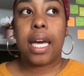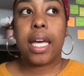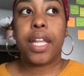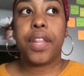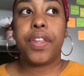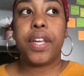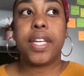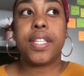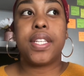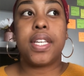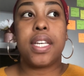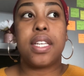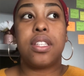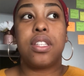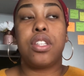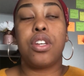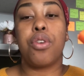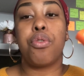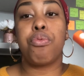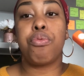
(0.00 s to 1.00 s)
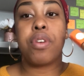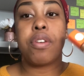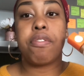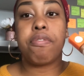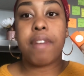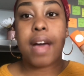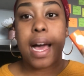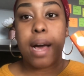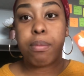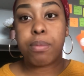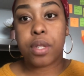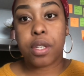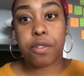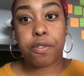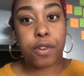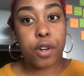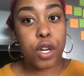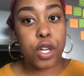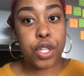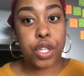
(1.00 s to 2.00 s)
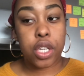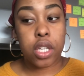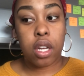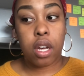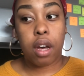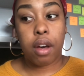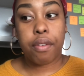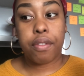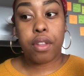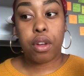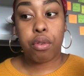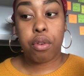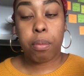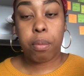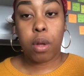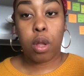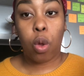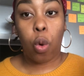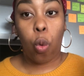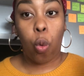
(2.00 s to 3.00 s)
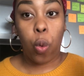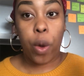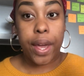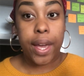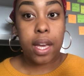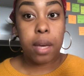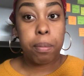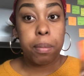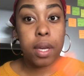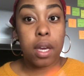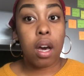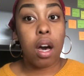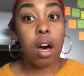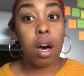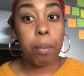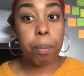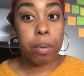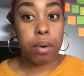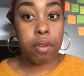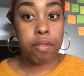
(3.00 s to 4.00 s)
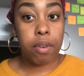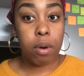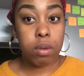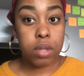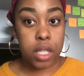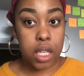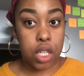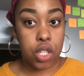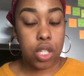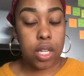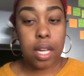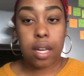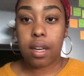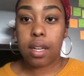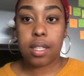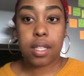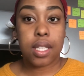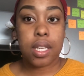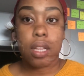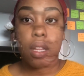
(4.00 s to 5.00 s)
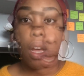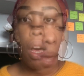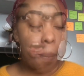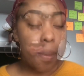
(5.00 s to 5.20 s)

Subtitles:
this is the revamped version of the Rimmel Wake Me Up Foundation and Concealer.